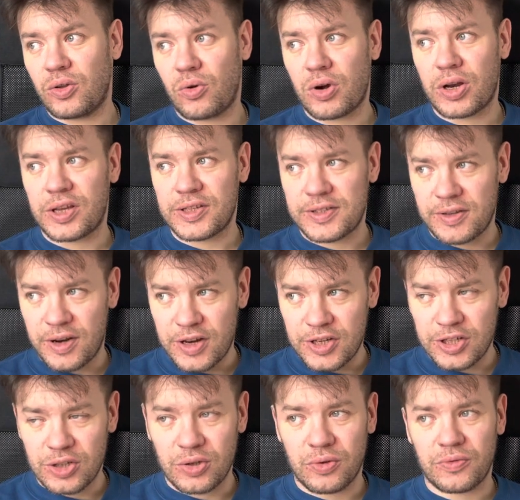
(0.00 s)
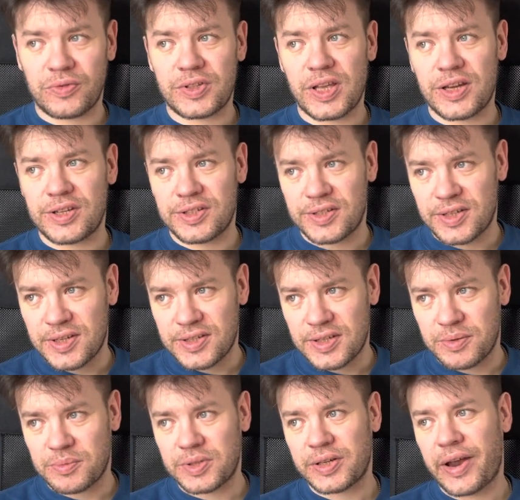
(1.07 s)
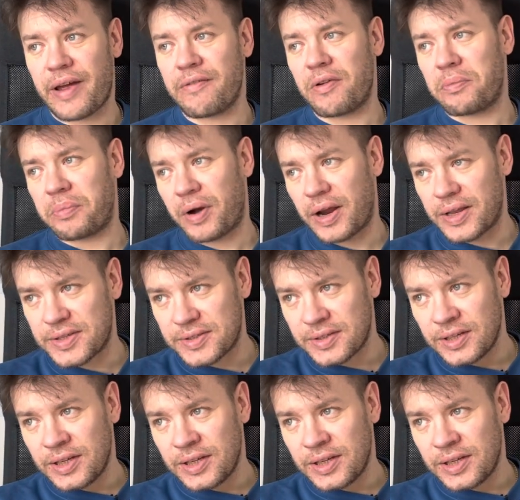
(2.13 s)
orchestration of such systems have a price.